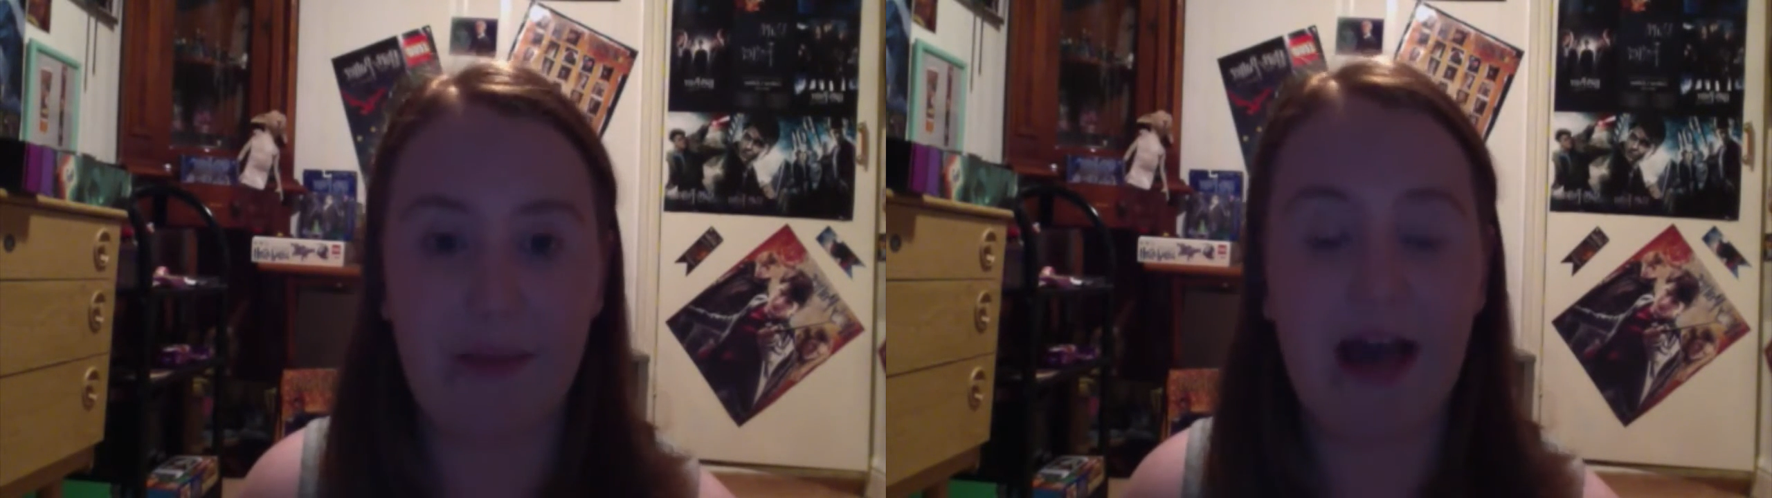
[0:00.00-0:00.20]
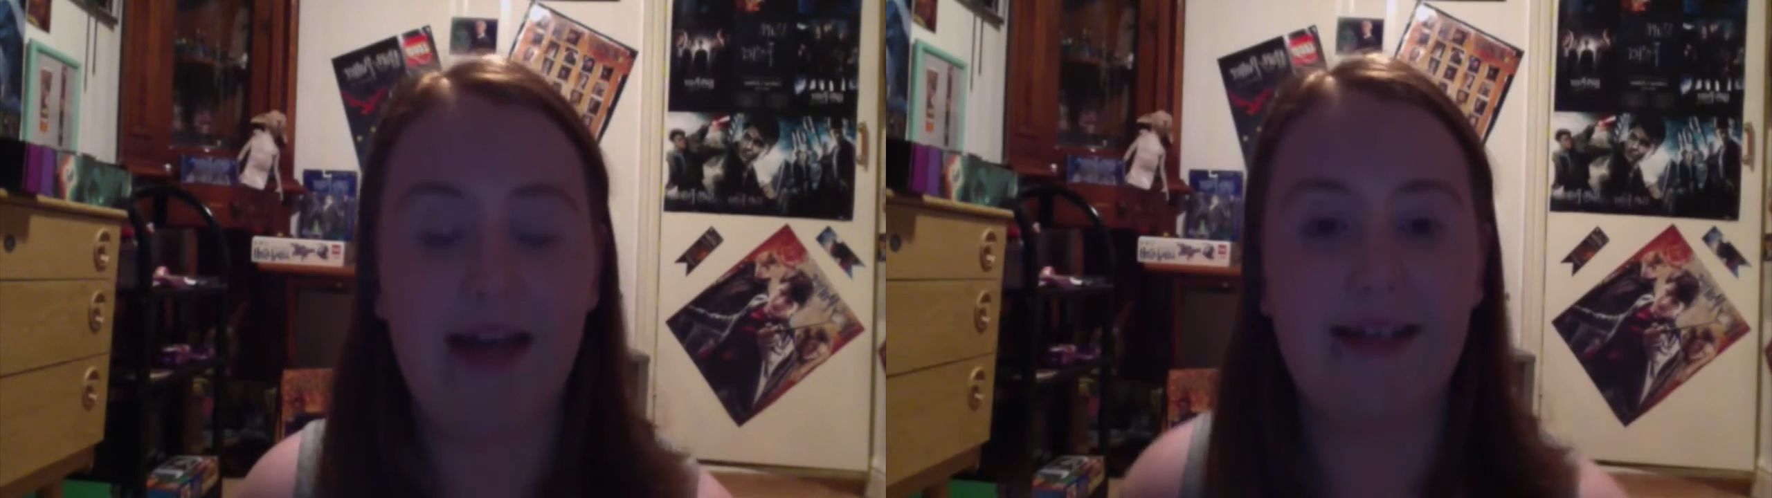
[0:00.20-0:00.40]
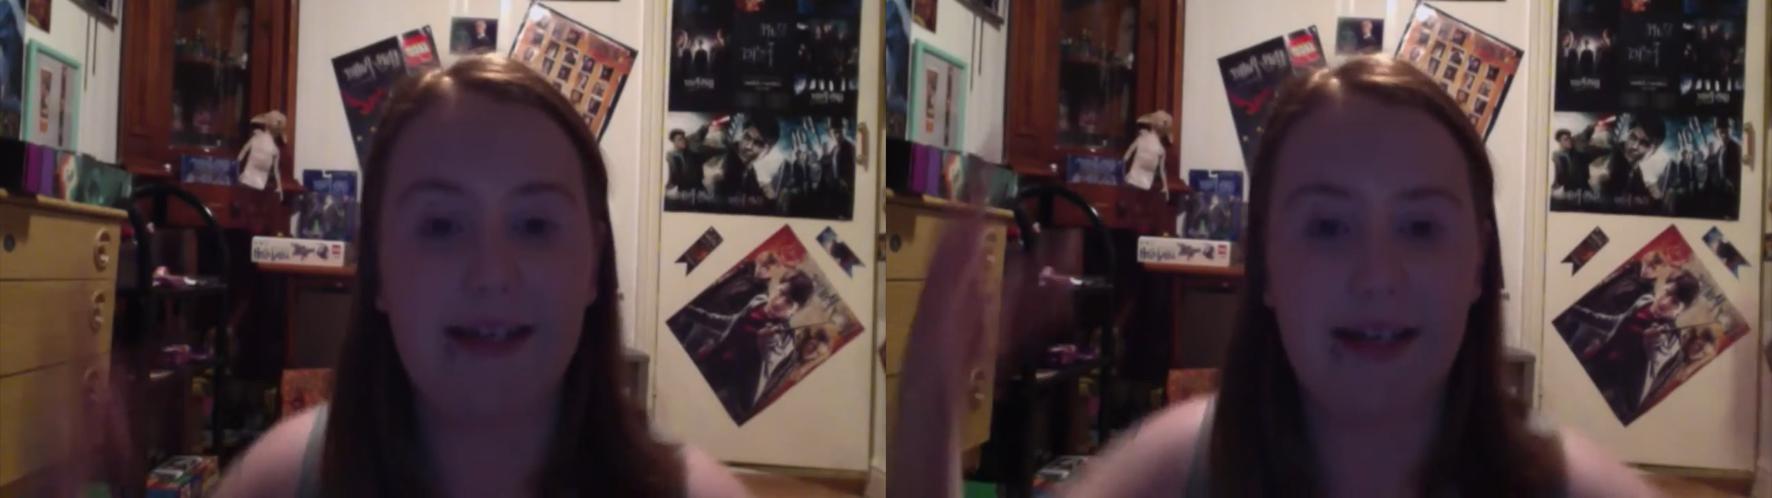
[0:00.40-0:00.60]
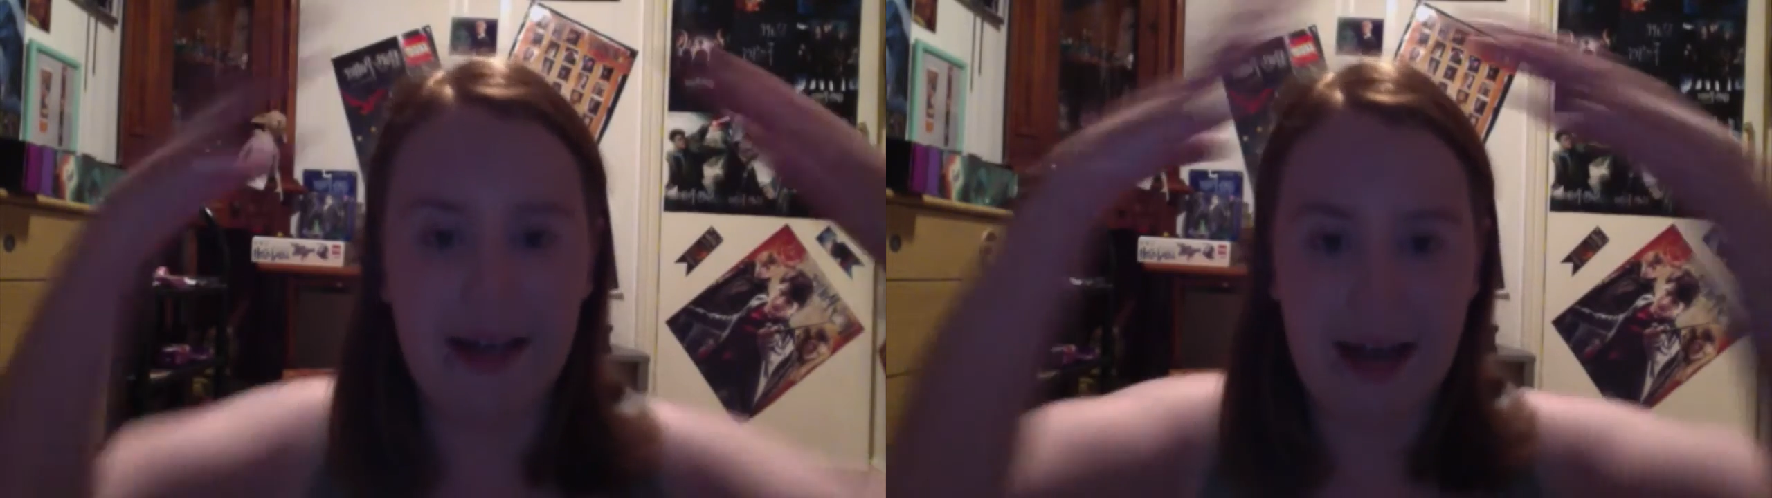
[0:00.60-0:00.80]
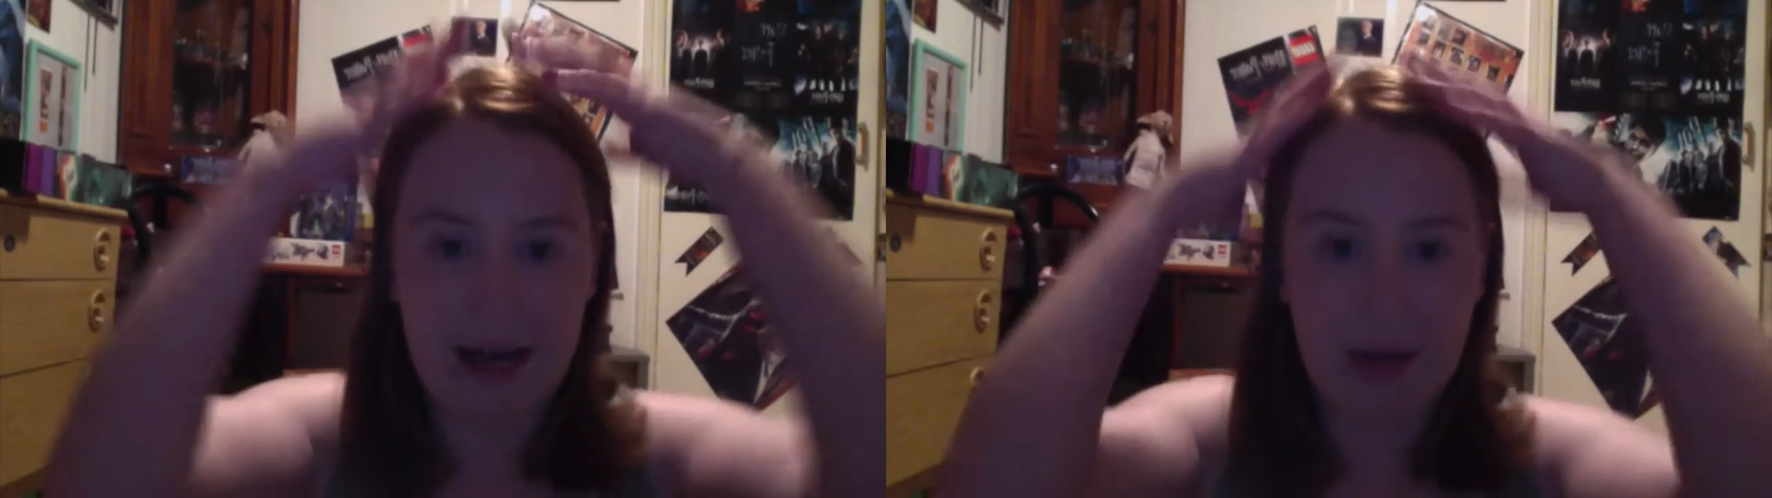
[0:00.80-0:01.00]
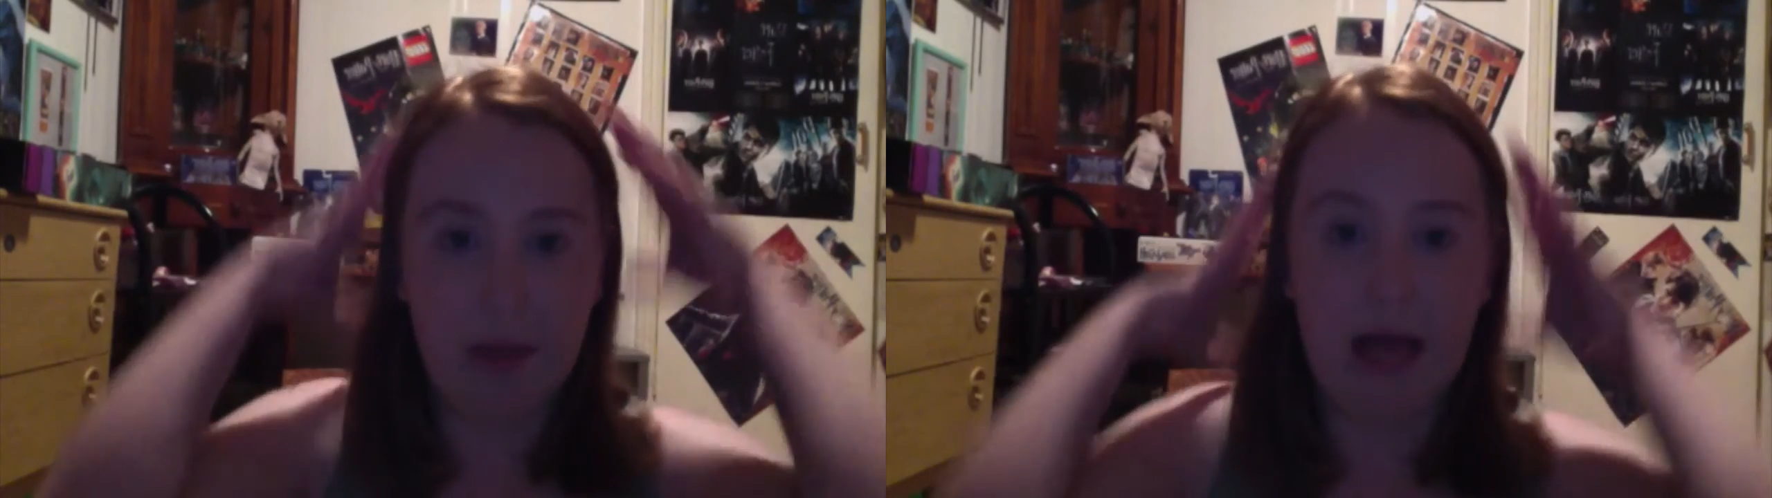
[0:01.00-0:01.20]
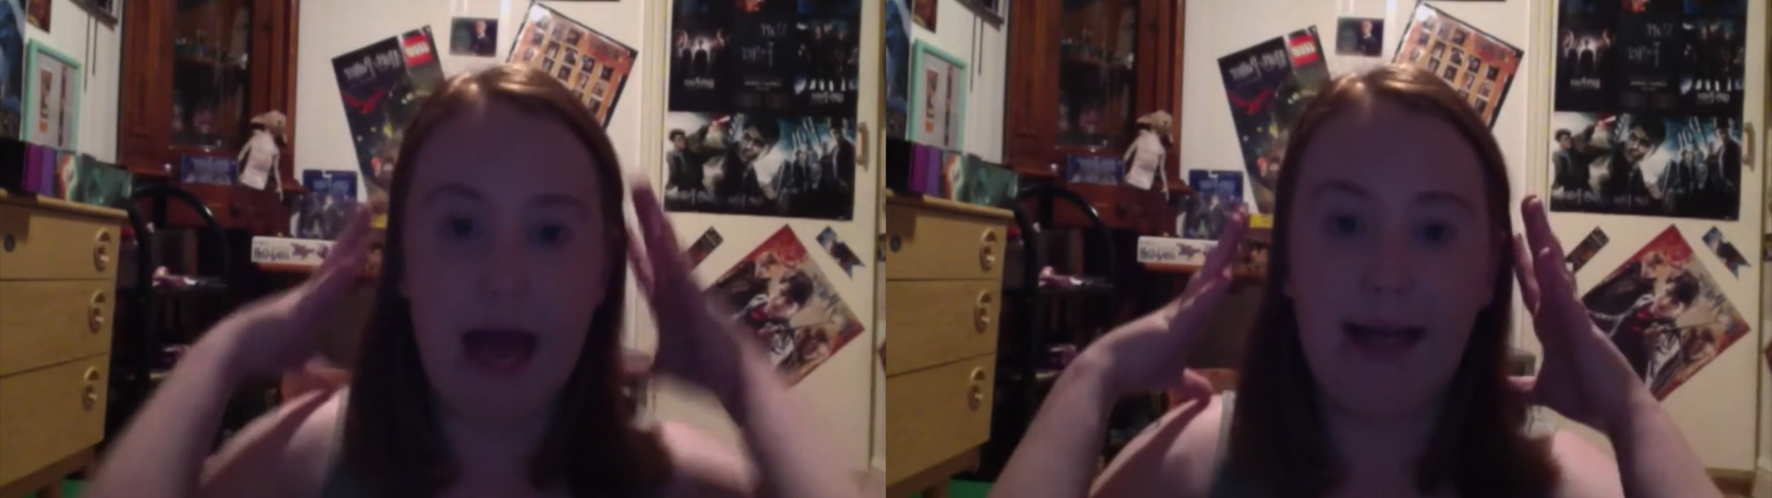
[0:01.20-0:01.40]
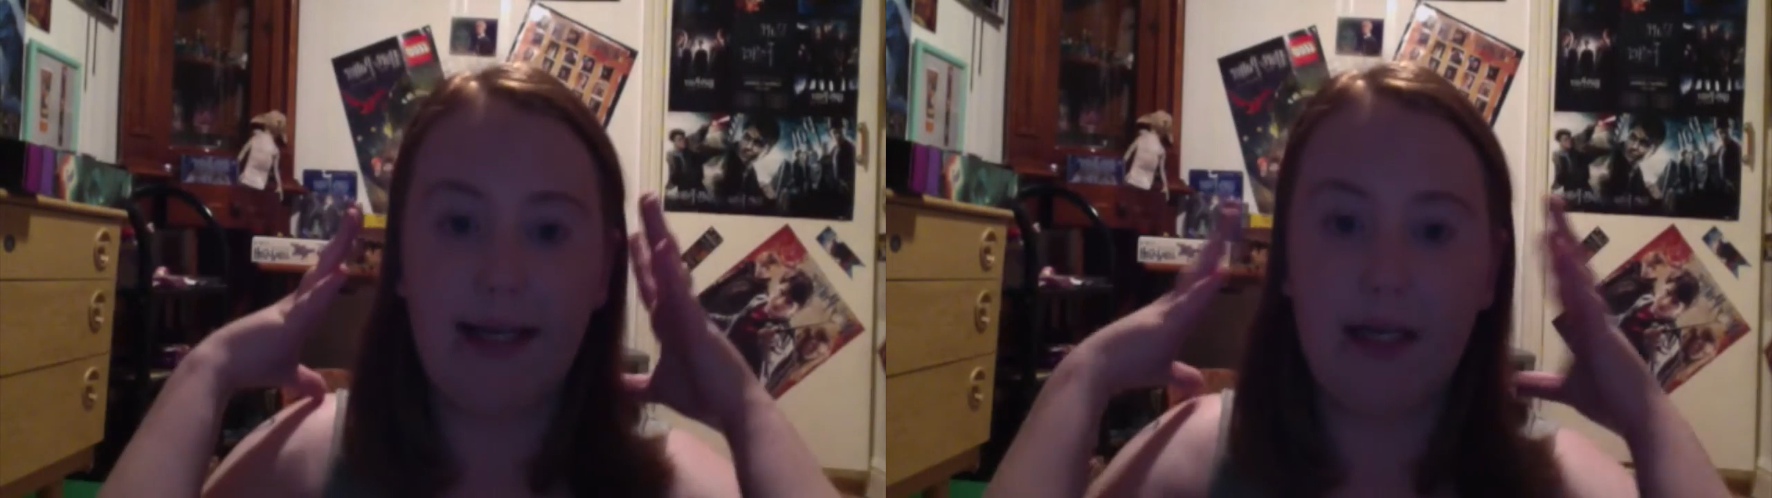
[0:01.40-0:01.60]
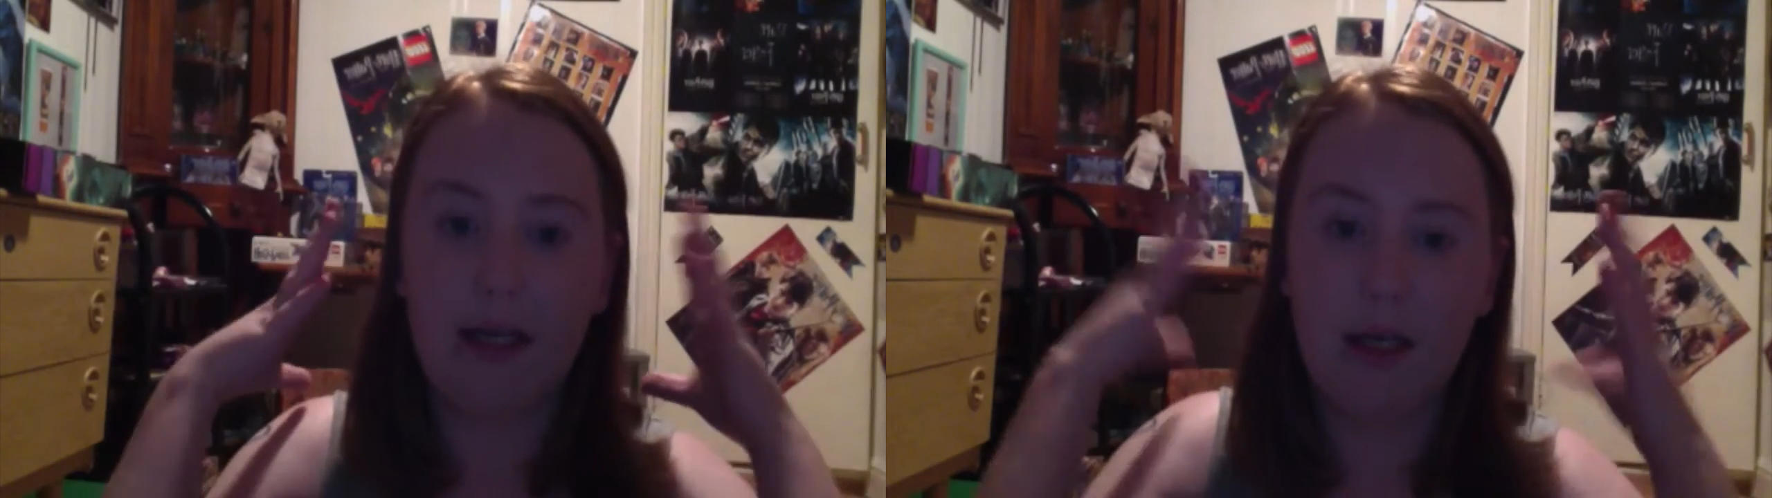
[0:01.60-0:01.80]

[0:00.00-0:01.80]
Parkinson and I had a black,